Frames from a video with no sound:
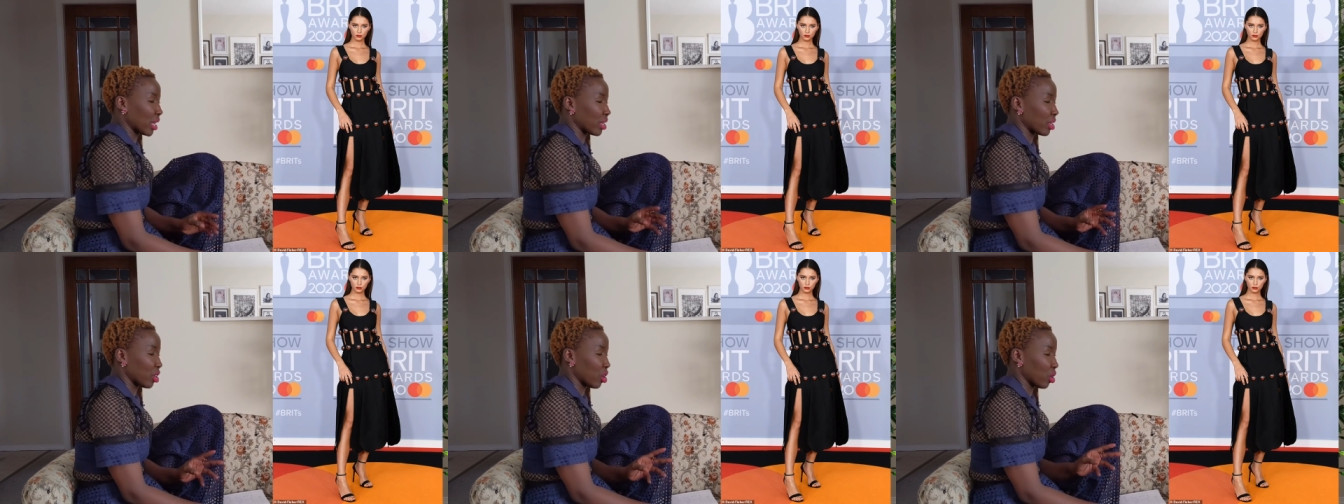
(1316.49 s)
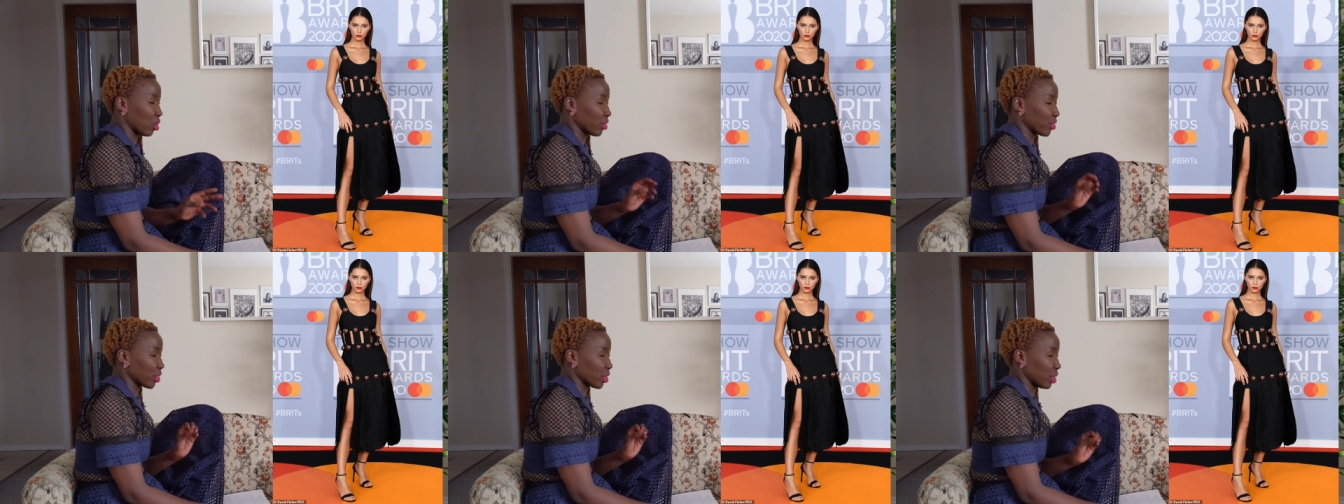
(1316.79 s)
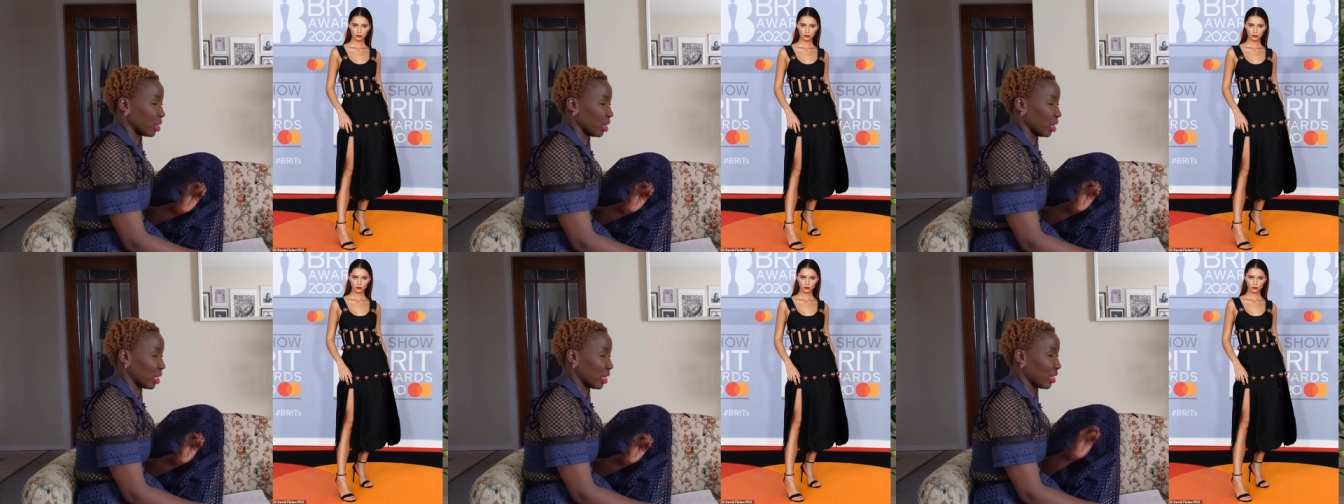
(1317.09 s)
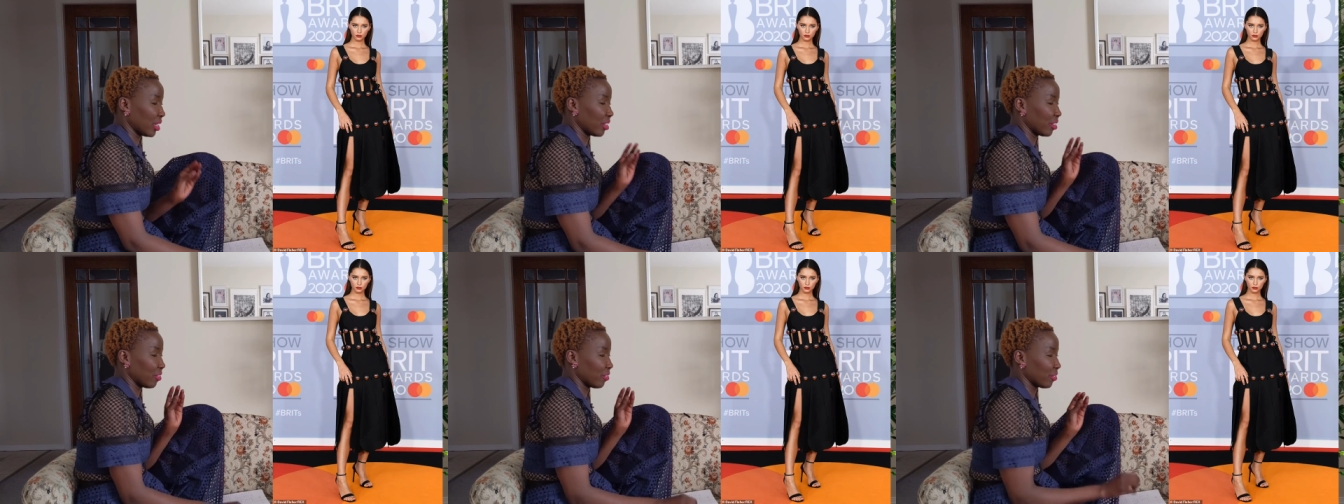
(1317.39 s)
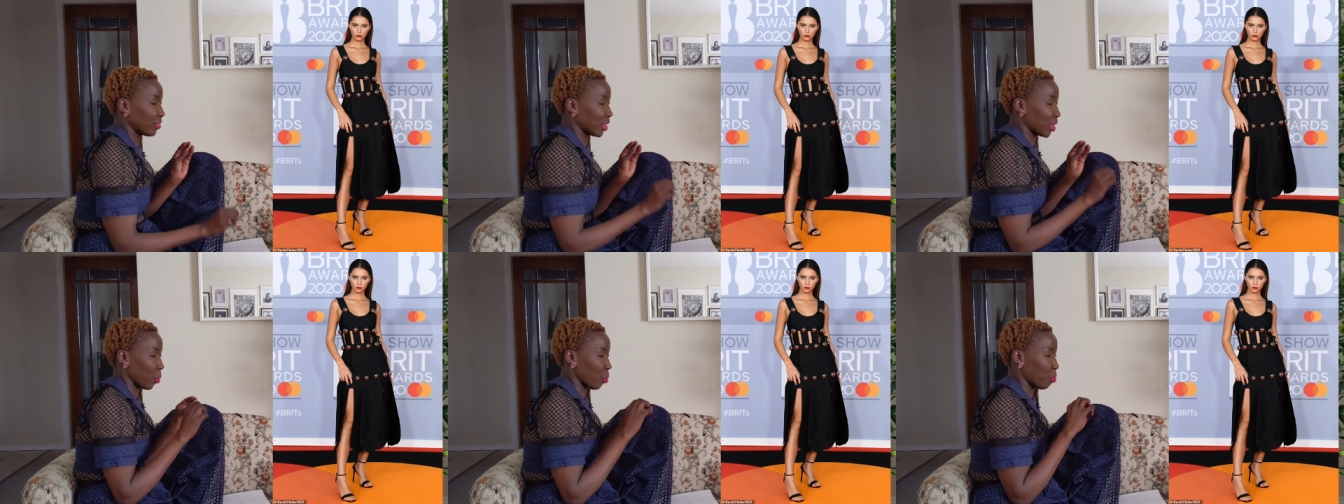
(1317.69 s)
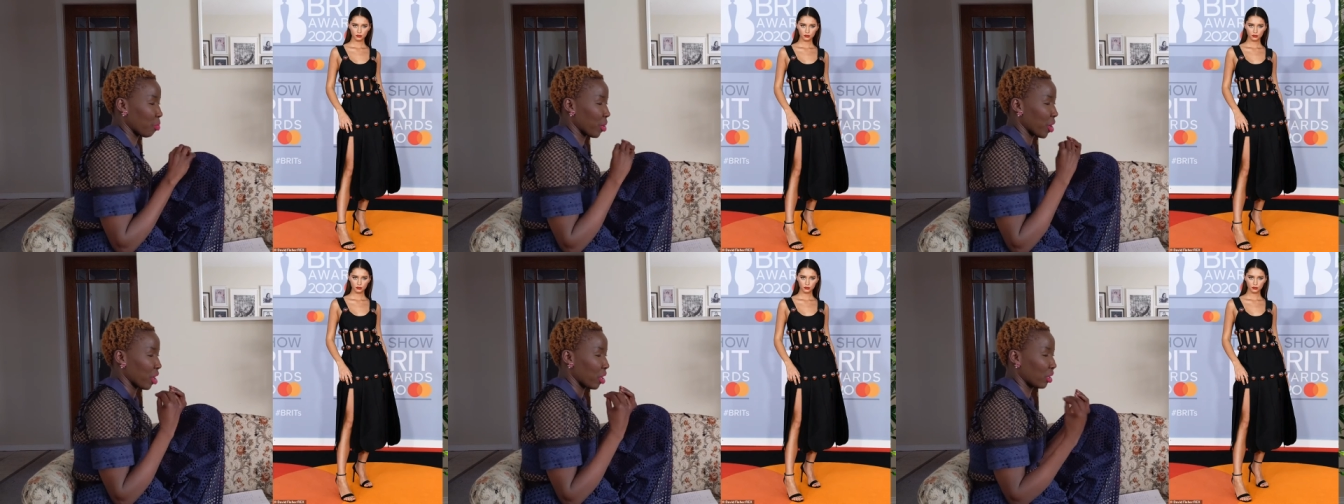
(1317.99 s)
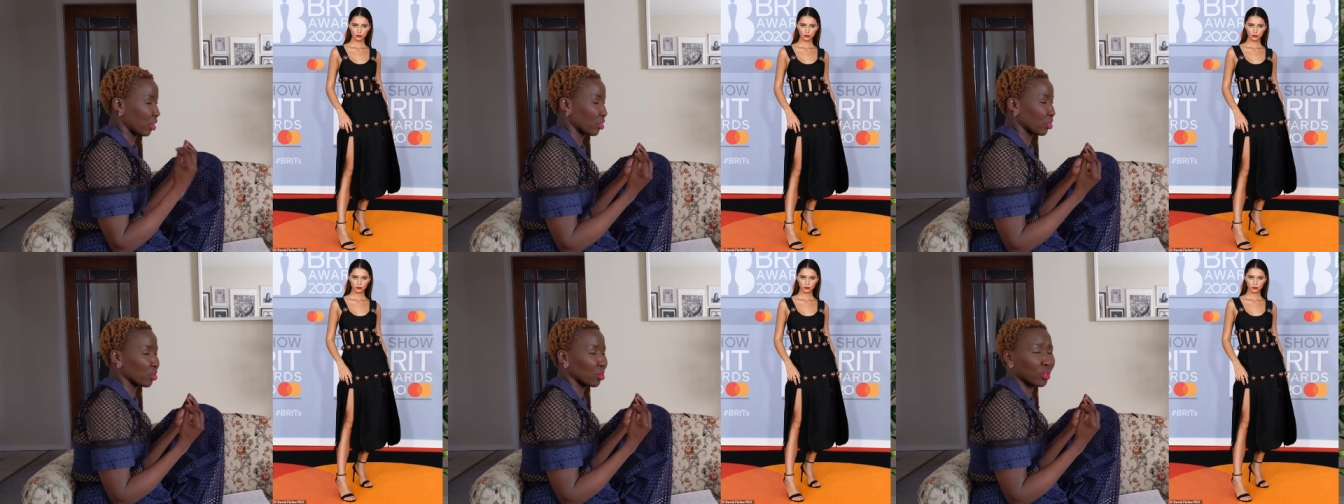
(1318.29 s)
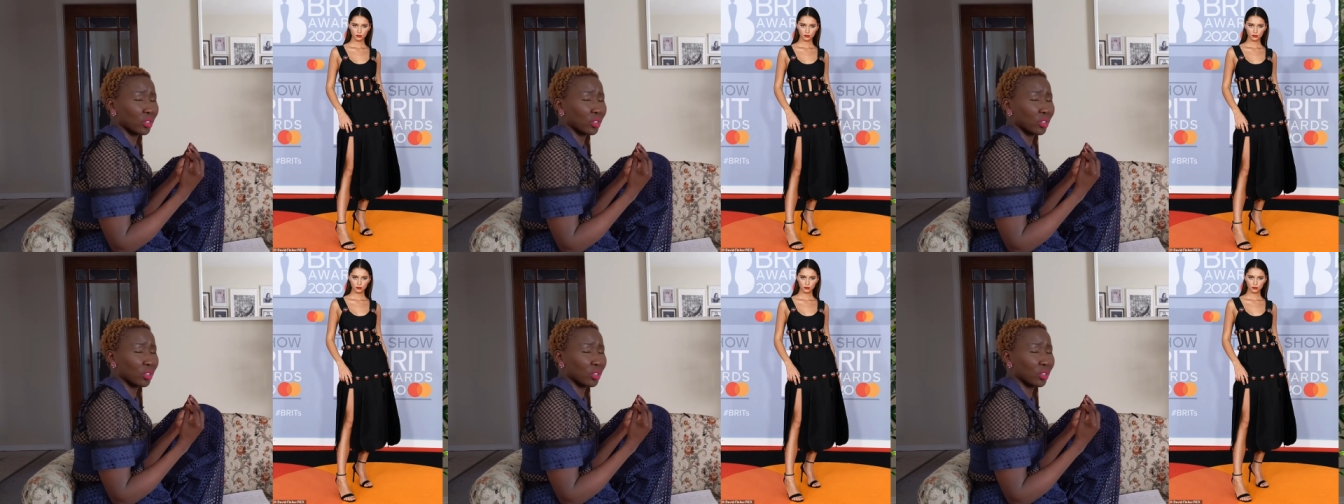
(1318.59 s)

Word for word: I also love the balls,